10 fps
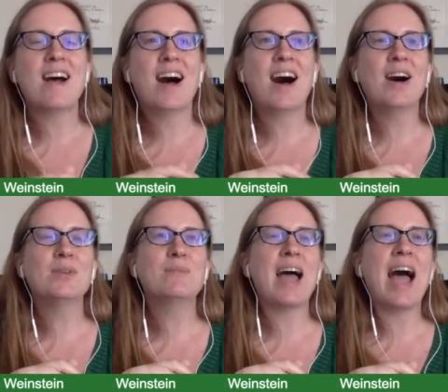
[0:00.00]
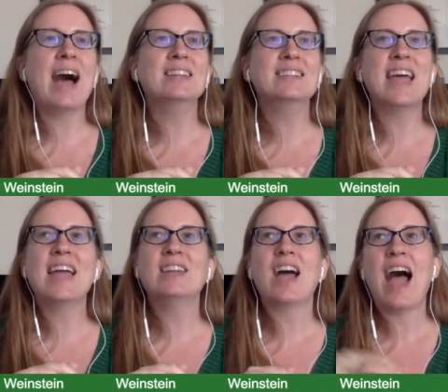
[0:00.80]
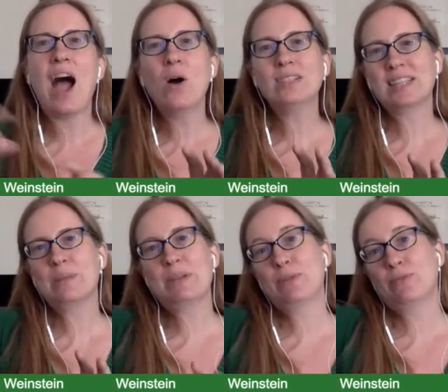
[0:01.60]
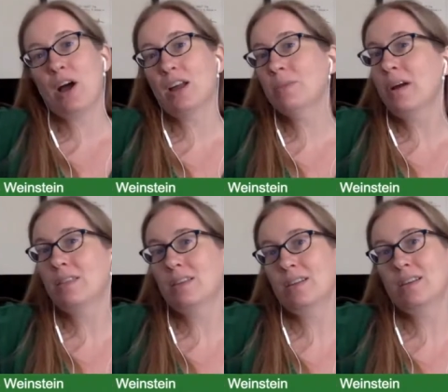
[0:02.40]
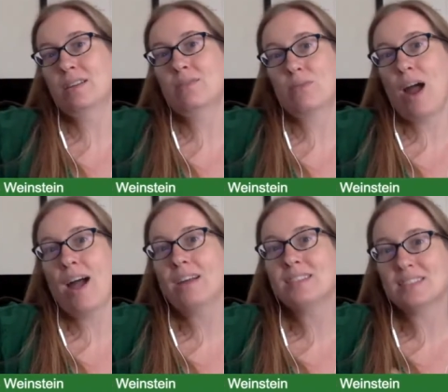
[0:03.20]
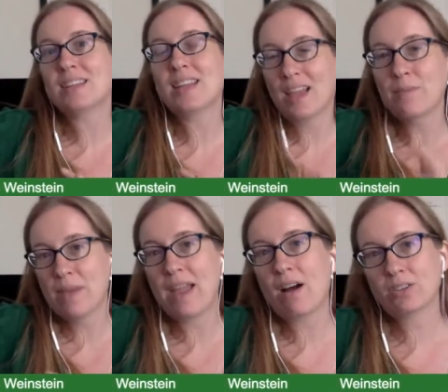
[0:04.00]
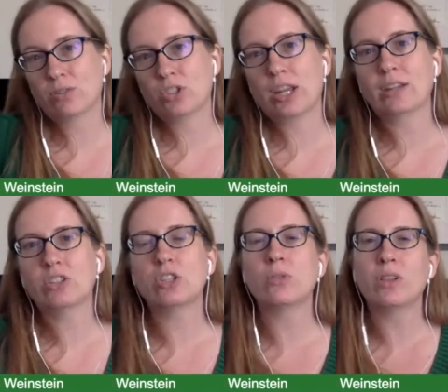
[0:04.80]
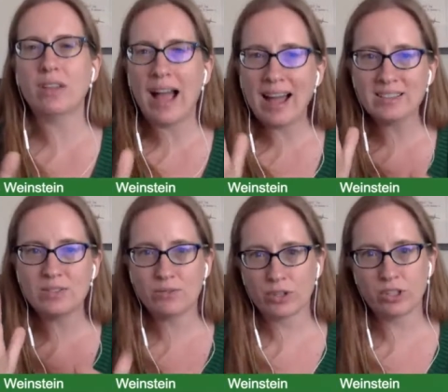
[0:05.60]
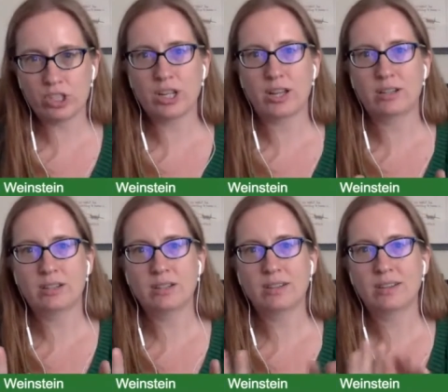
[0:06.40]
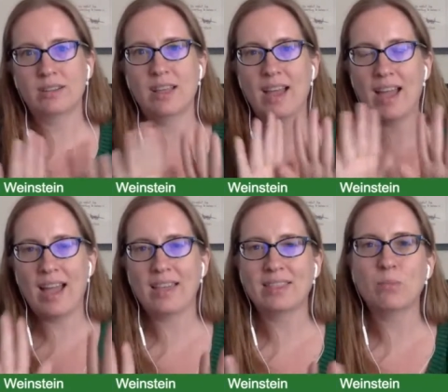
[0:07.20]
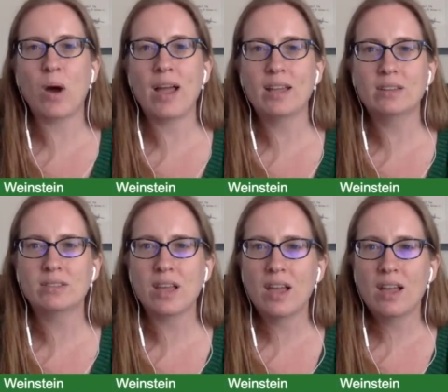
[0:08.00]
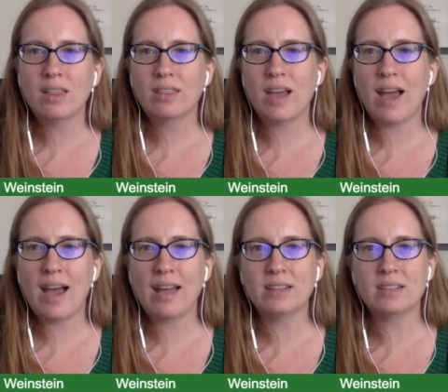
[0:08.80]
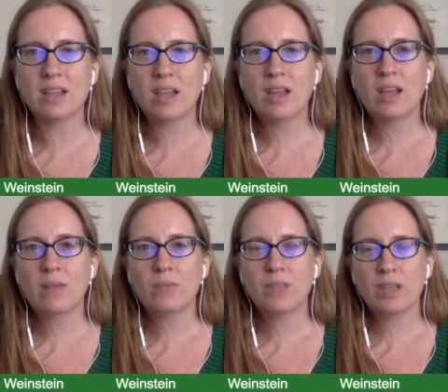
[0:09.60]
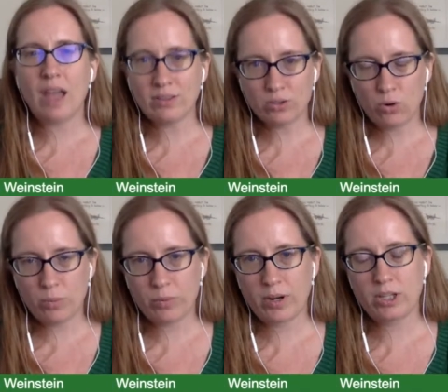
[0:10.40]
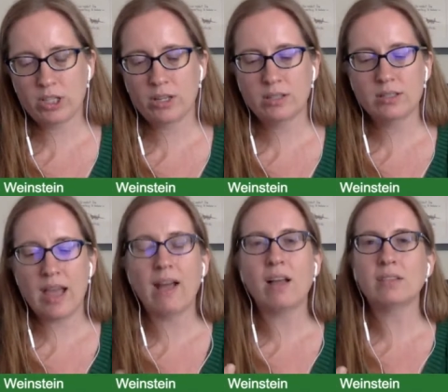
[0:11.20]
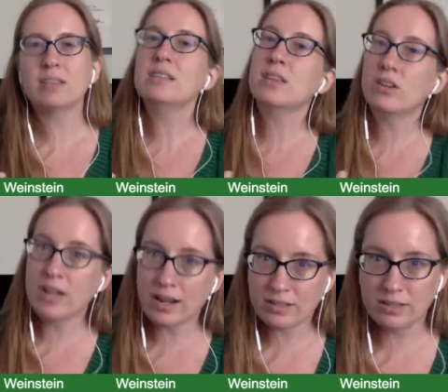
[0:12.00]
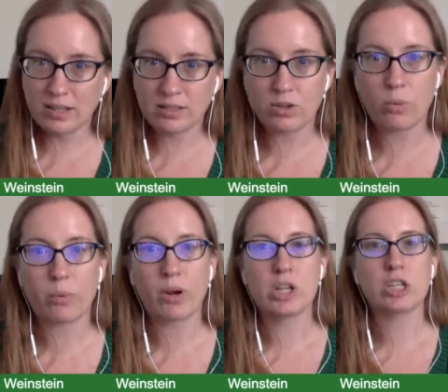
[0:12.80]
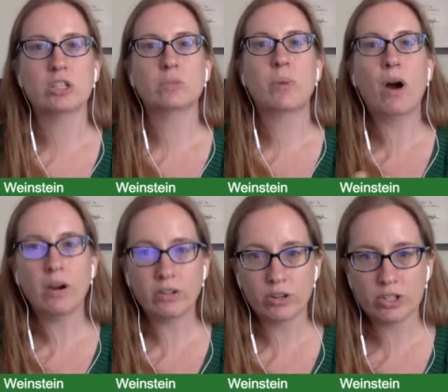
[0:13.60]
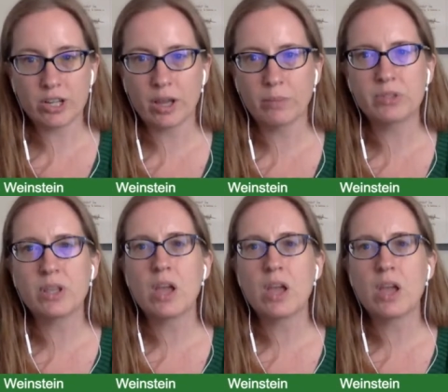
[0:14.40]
And then how it's going to be defined by the regs may also change. So the last version was that S corporations, LLCs that are taxed as S corporations, partnerships